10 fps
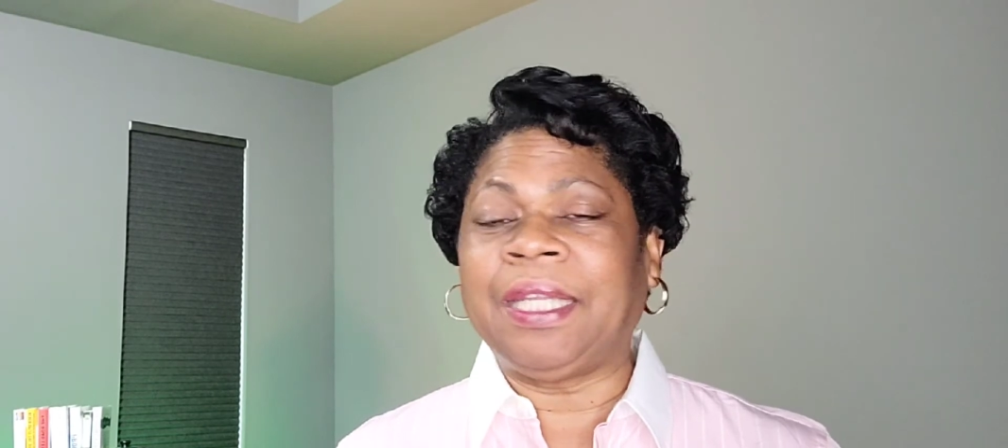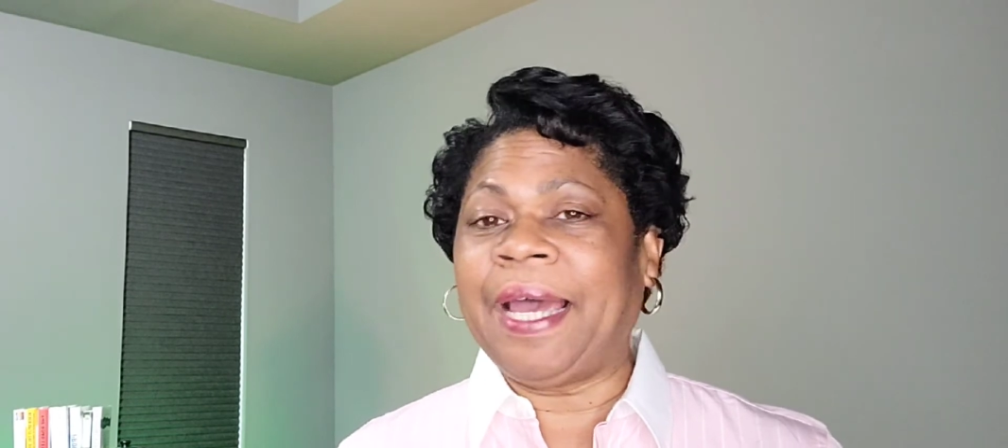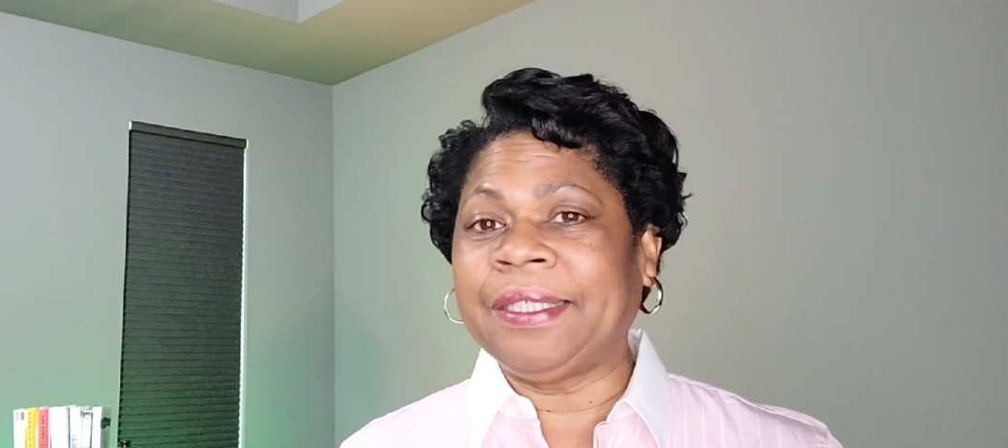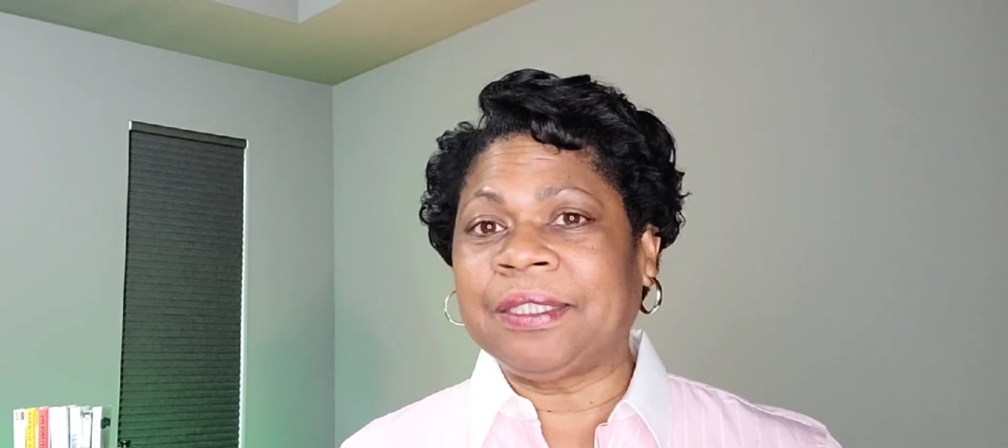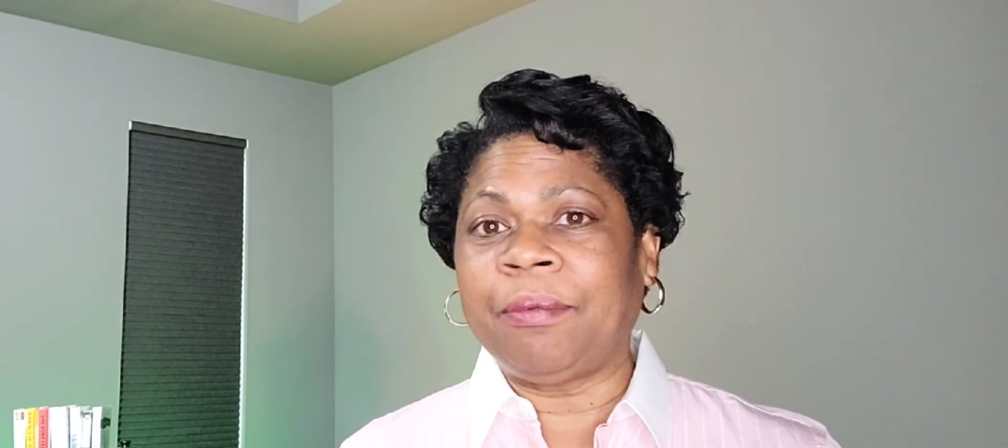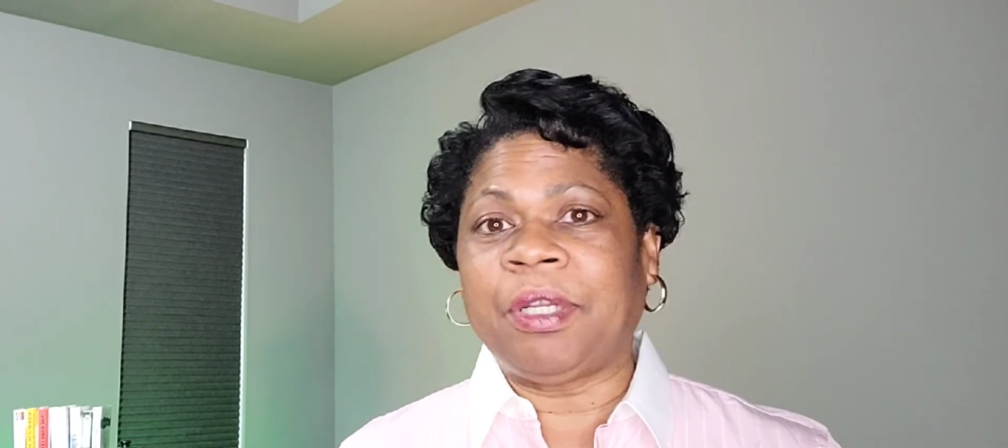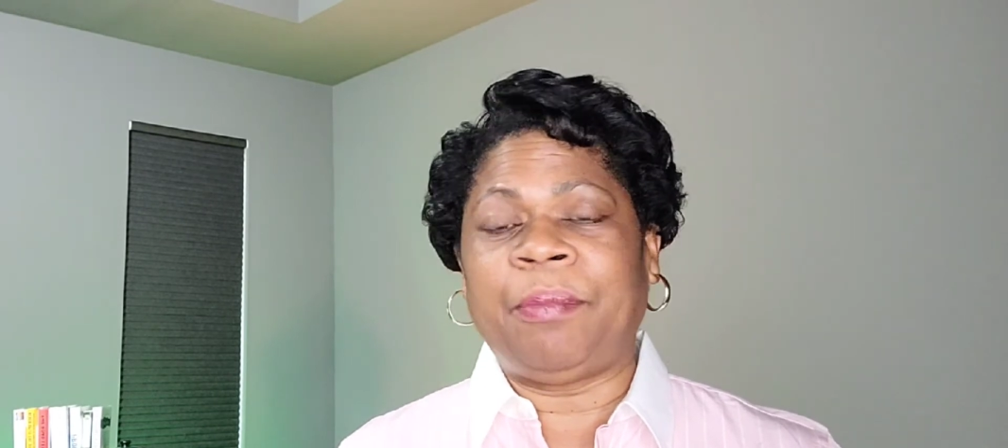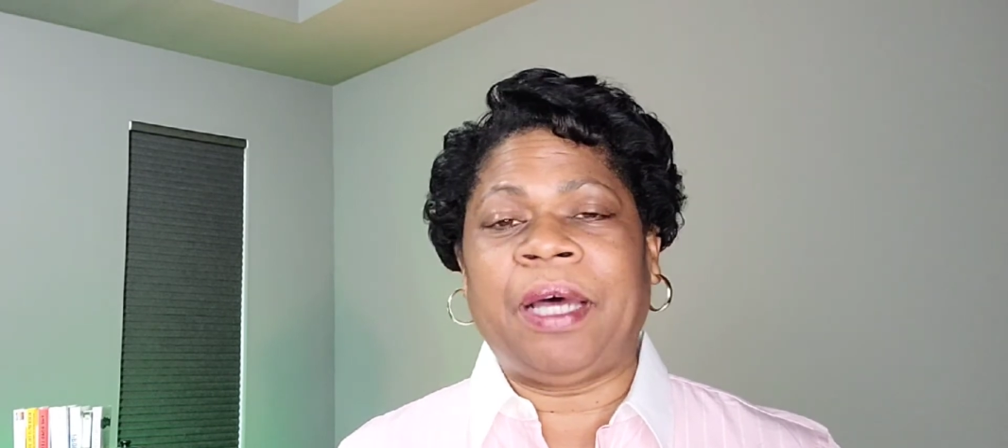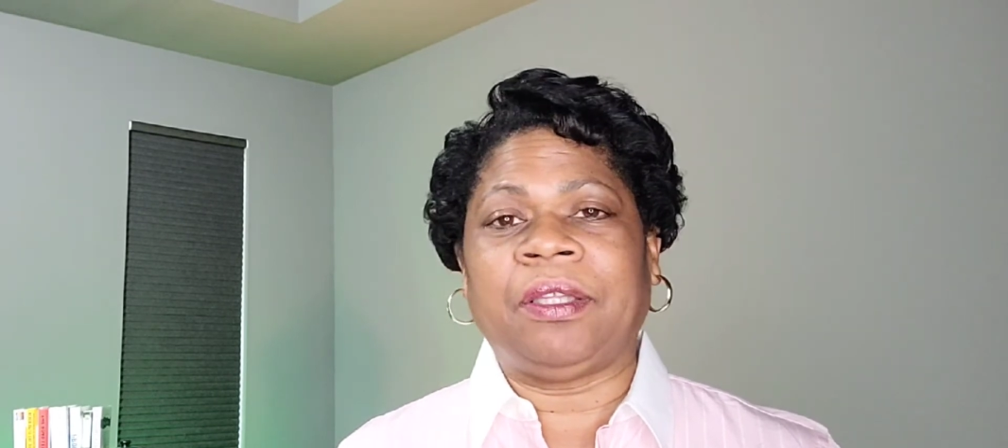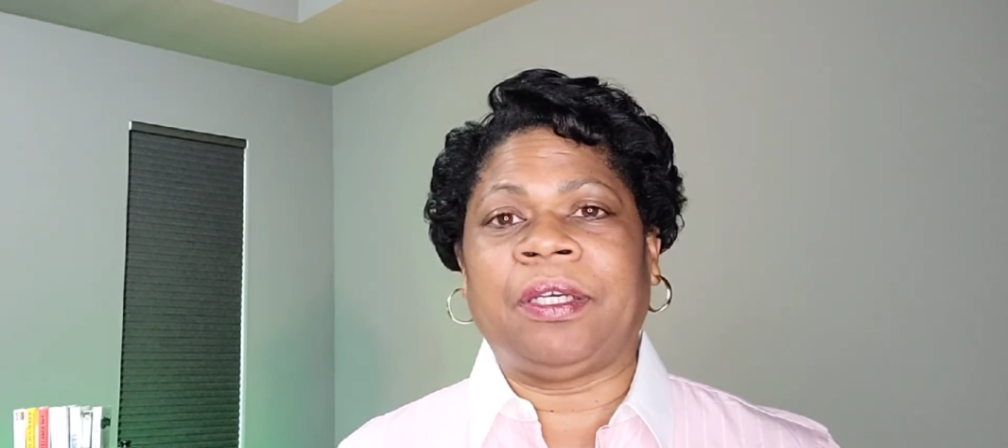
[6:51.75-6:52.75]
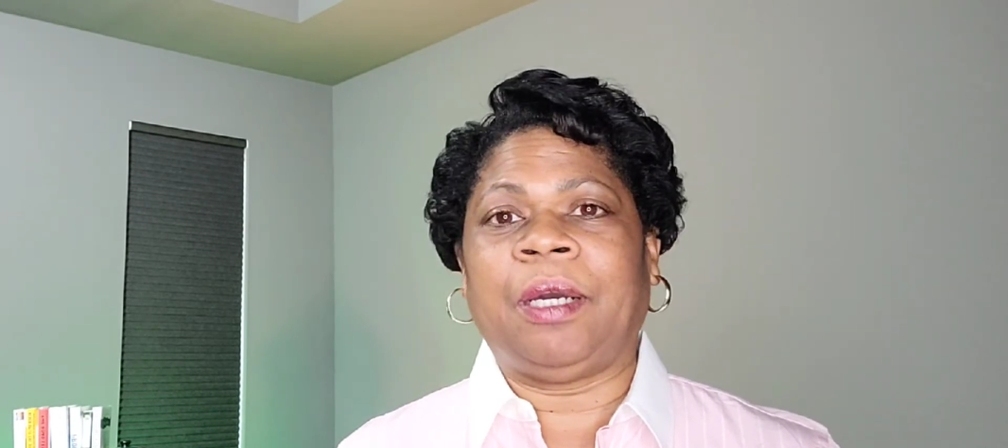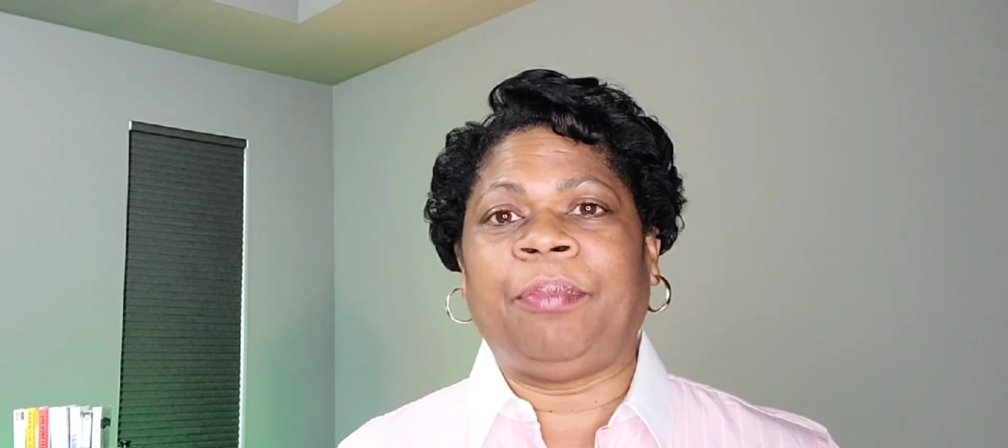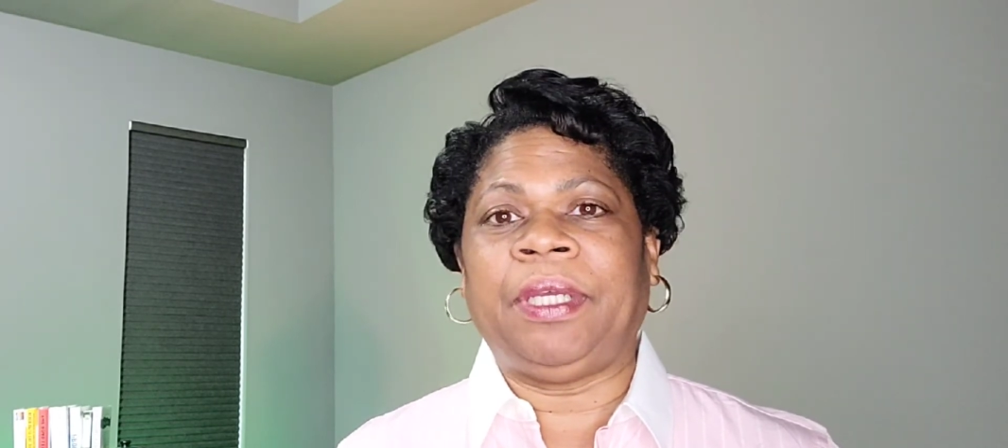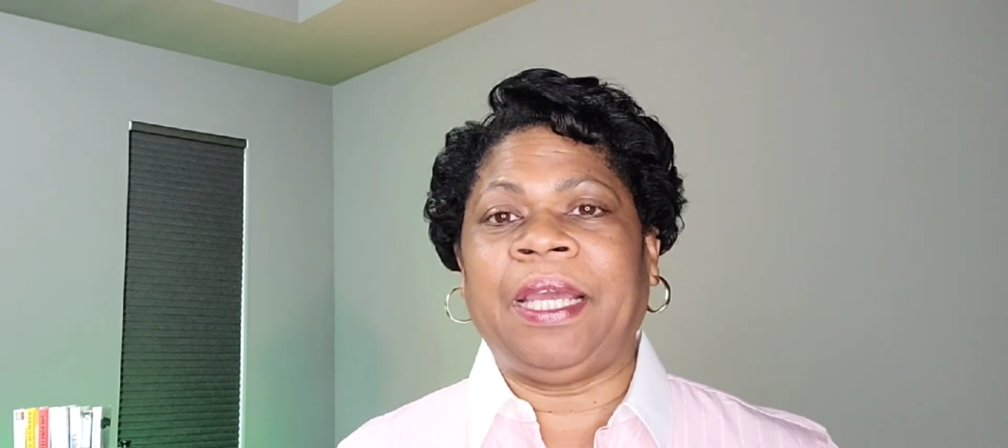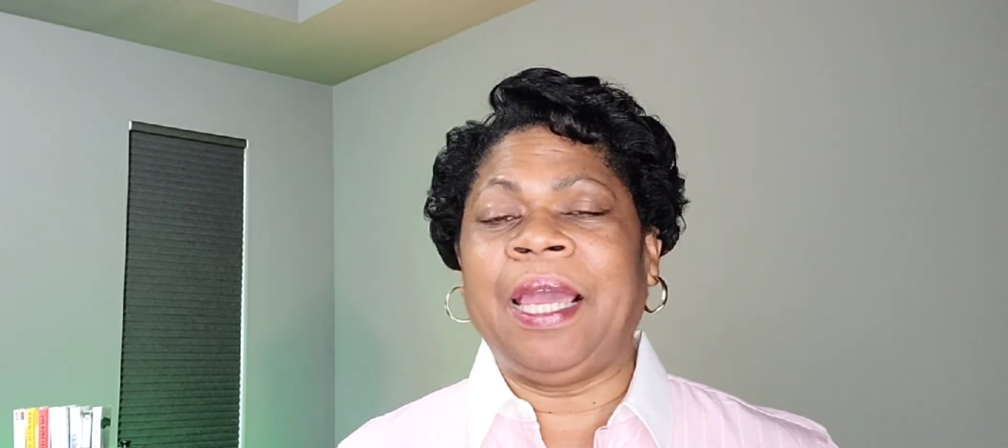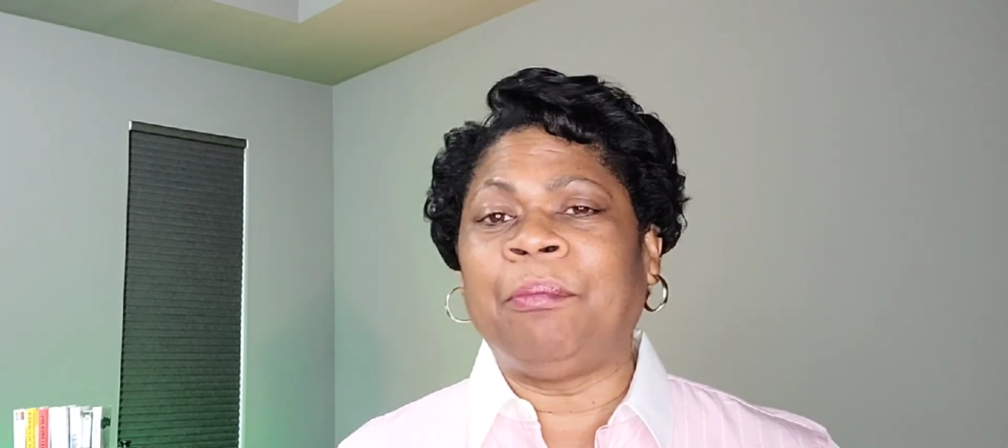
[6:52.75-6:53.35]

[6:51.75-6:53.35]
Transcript: like something about the company,